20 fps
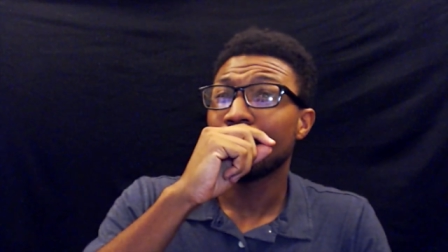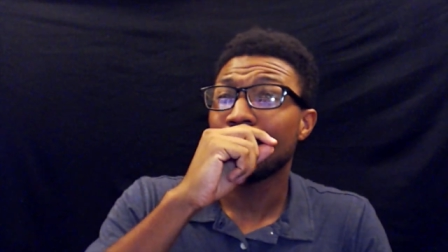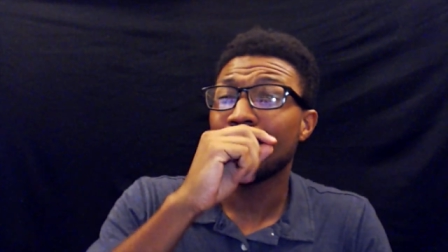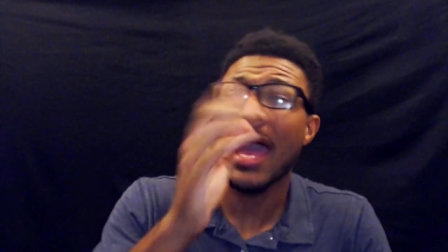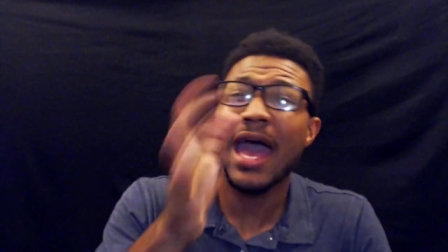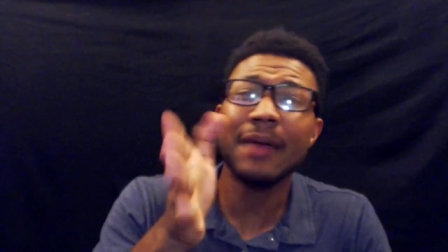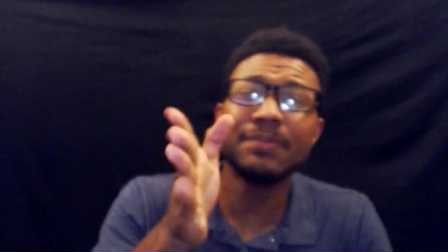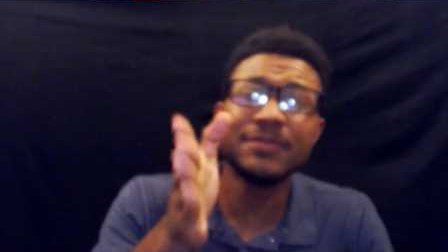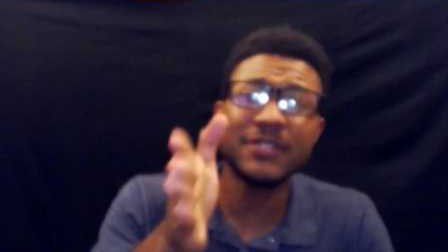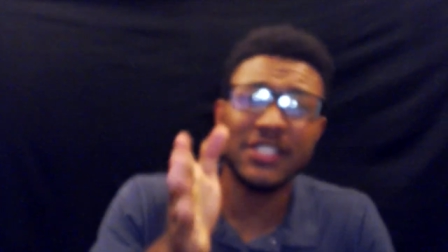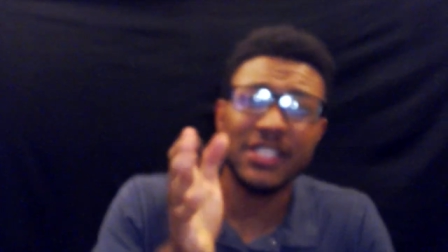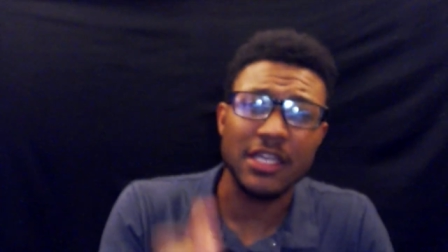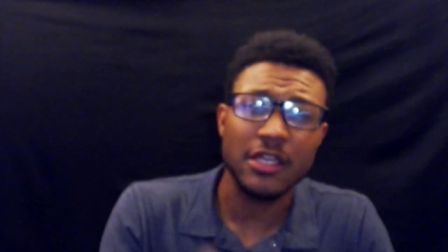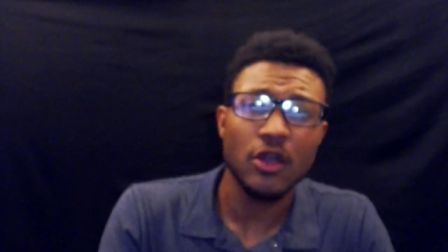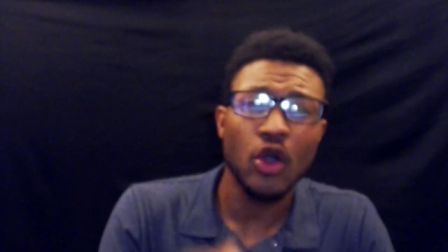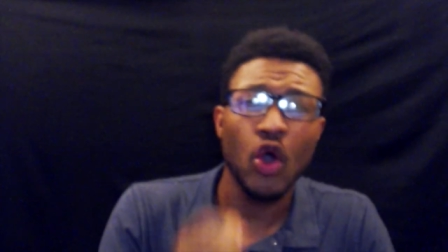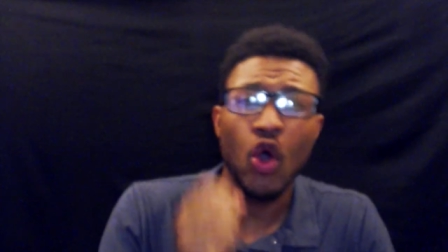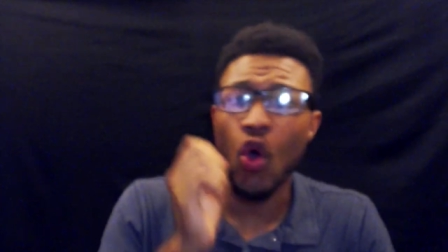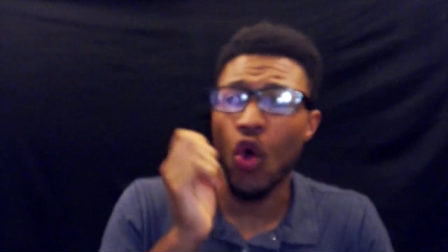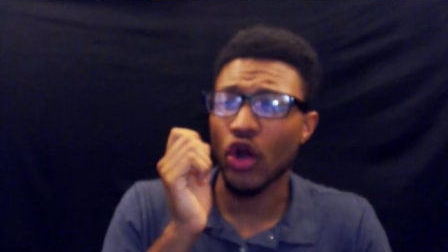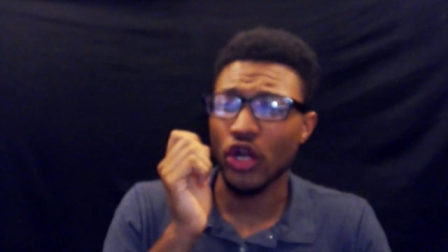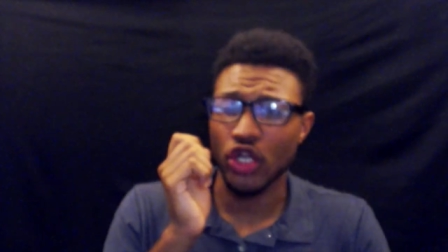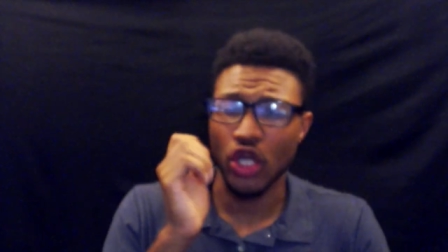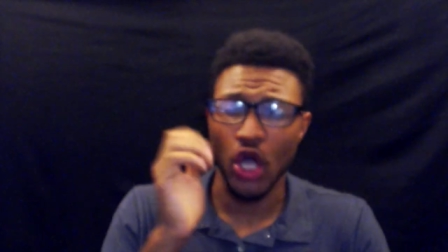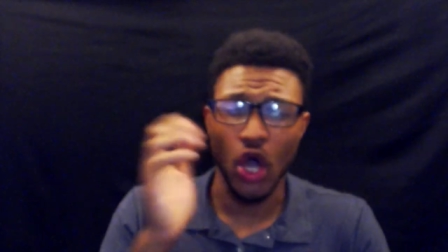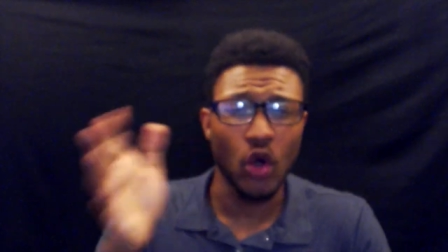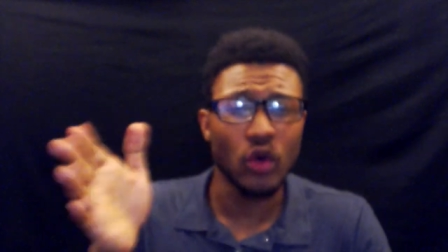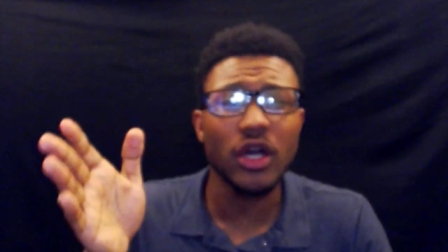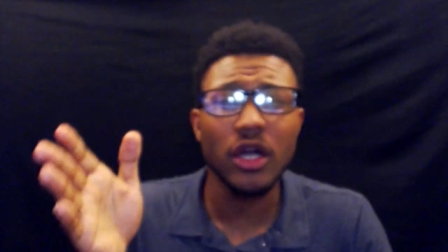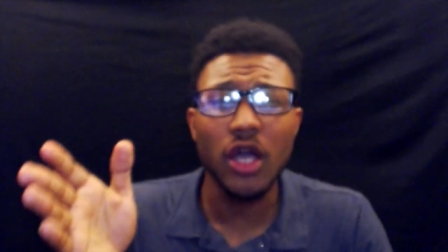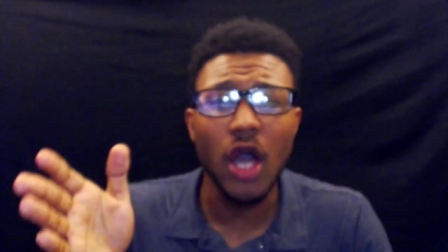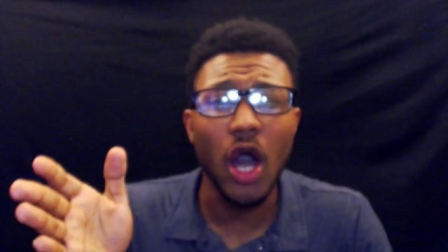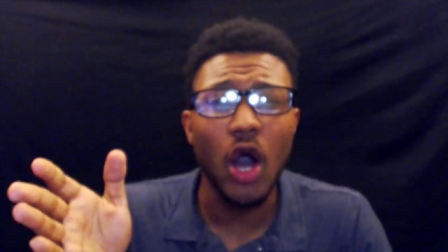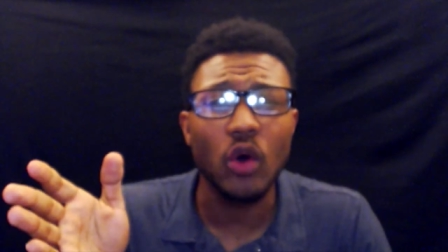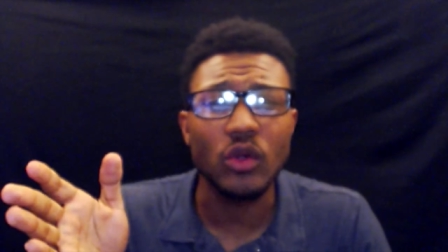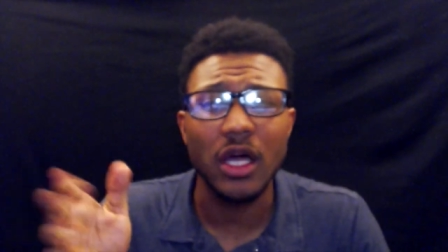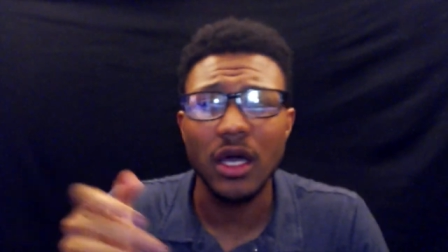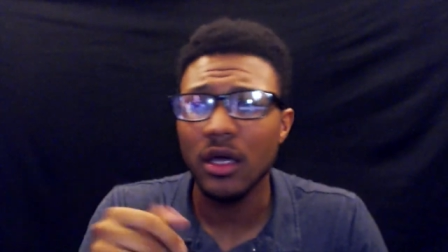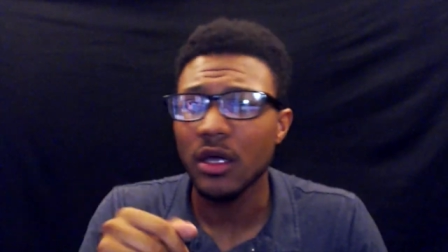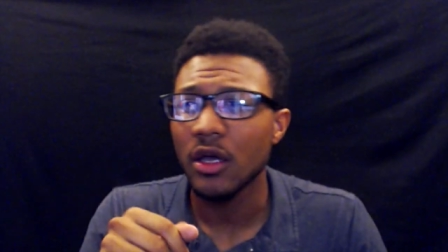Pepsi or
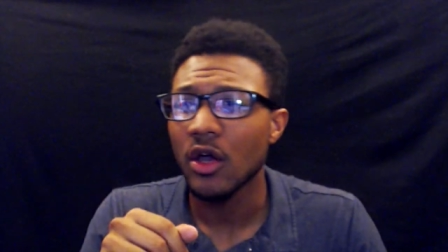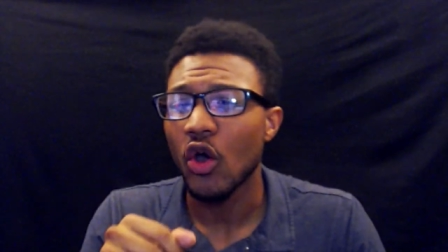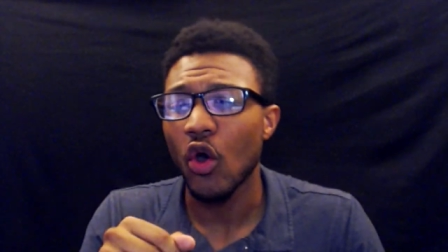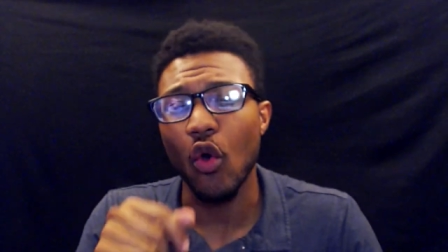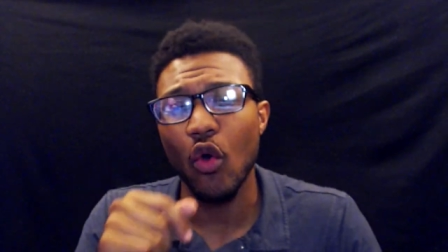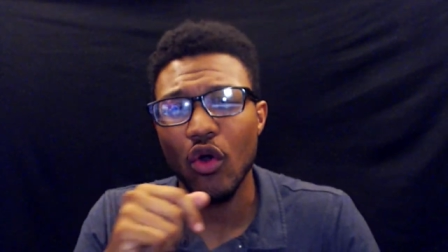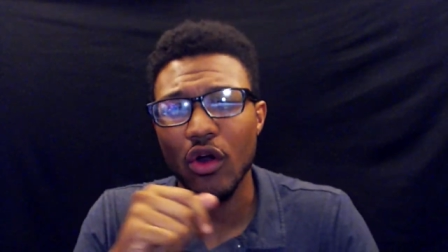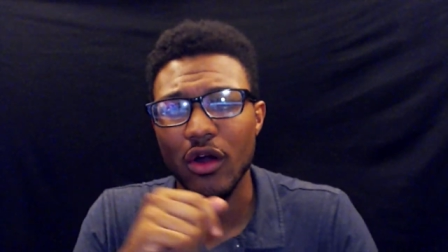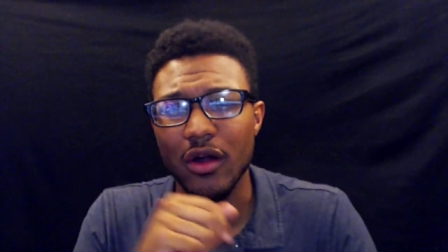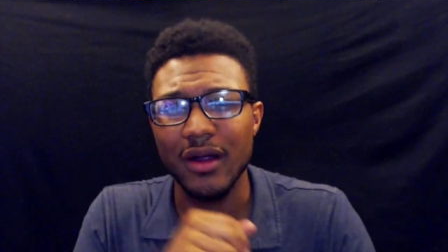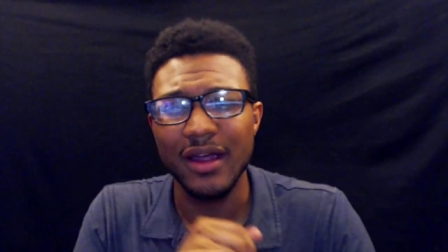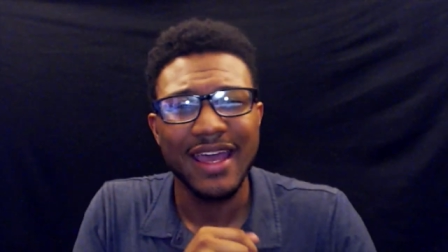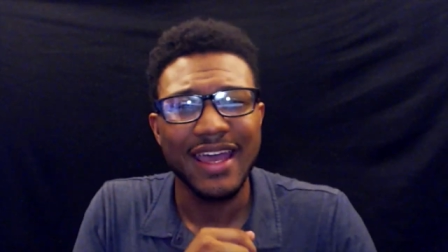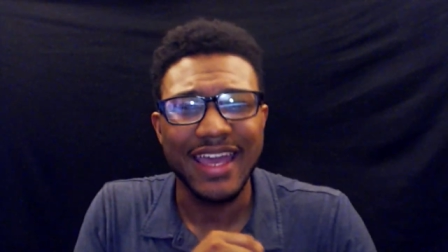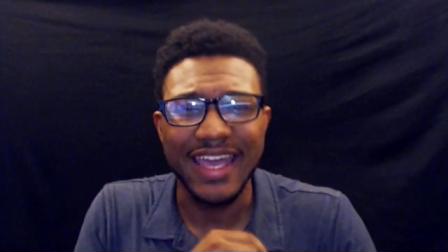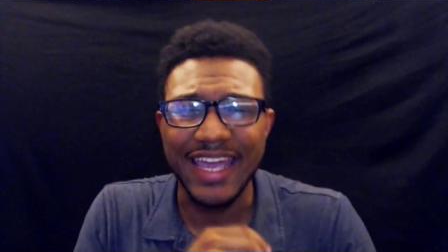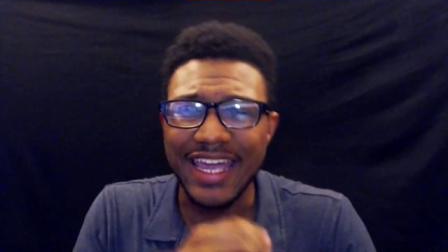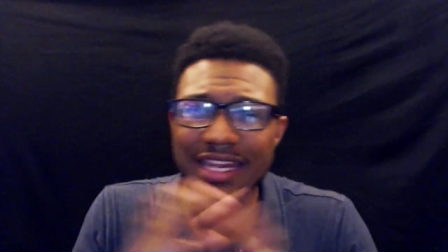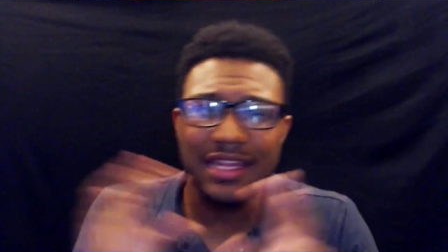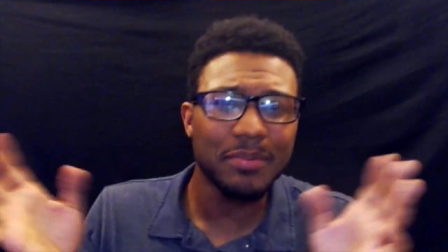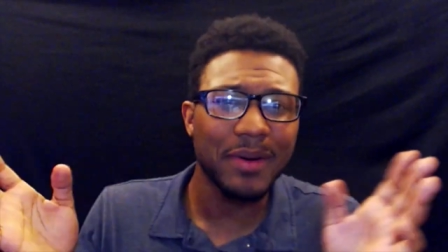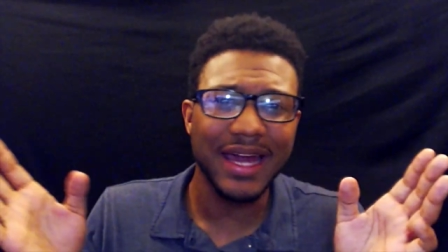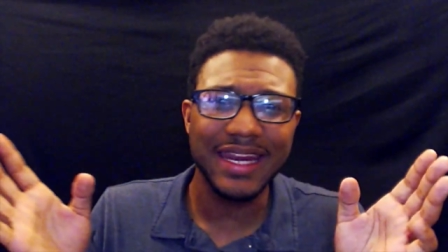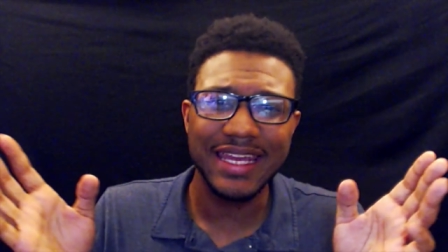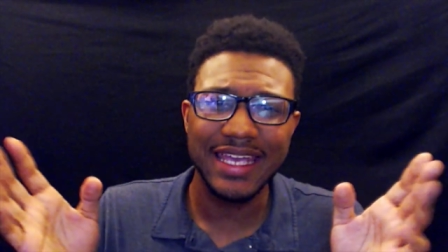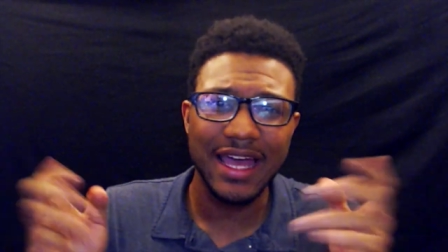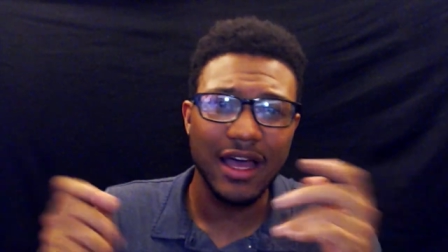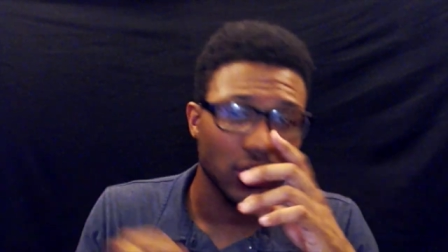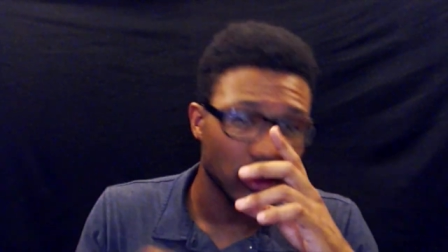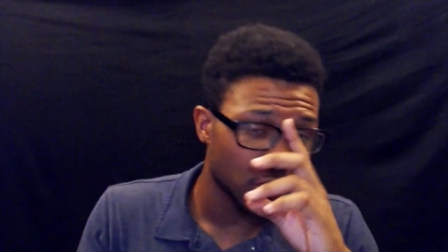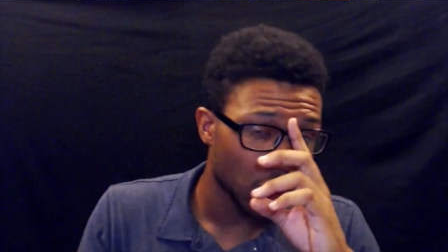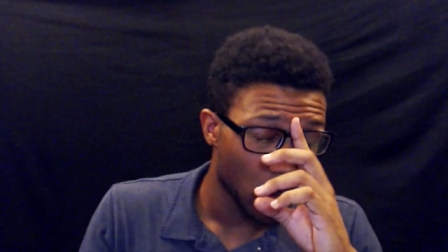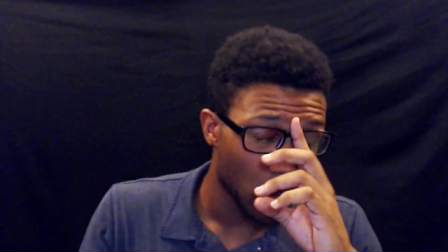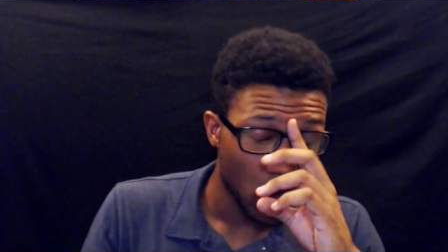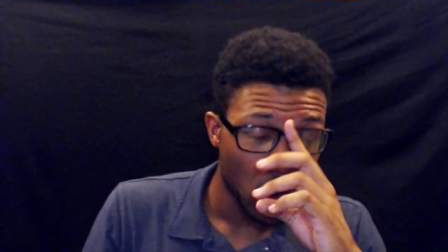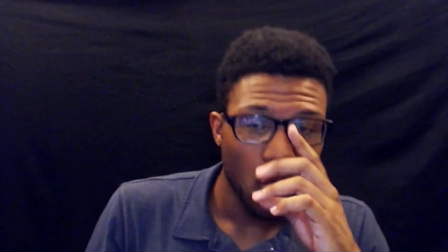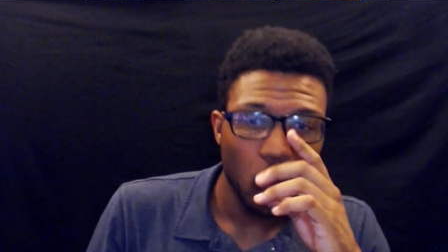Coca-Cola or anybody else